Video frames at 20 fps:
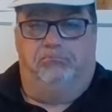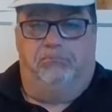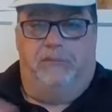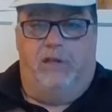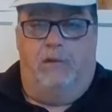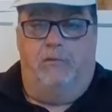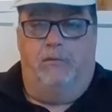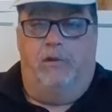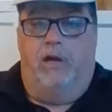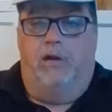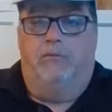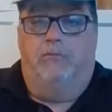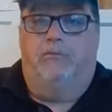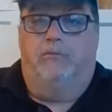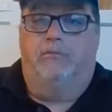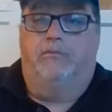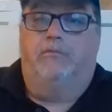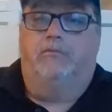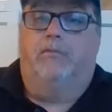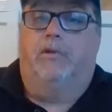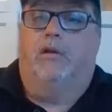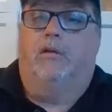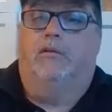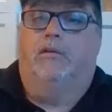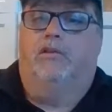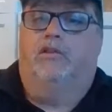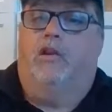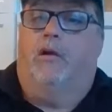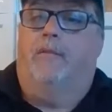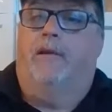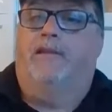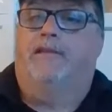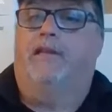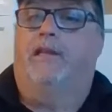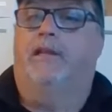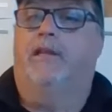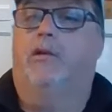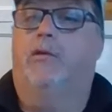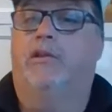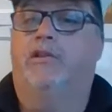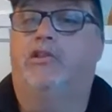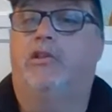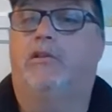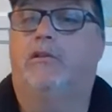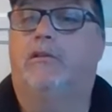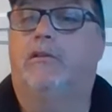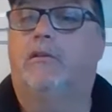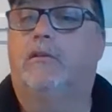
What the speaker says: Don't know. So I'm asking the question.